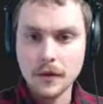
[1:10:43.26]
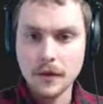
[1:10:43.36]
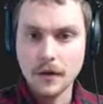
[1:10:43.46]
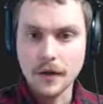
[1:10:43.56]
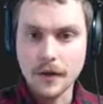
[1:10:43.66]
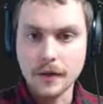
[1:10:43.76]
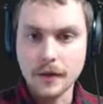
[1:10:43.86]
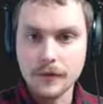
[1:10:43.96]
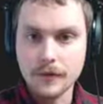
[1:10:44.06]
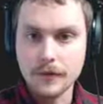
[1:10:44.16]
All right, and
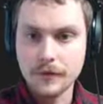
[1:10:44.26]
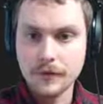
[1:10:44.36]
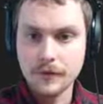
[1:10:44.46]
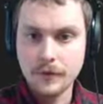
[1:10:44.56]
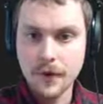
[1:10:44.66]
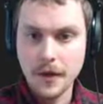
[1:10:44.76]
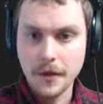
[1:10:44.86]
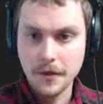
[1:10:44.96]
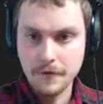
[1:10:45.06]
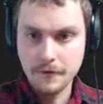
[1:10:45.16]
this
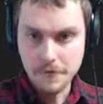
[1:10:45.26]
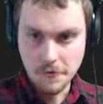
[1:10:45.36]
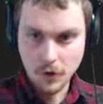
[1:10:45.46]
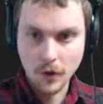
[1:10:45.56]
saved your,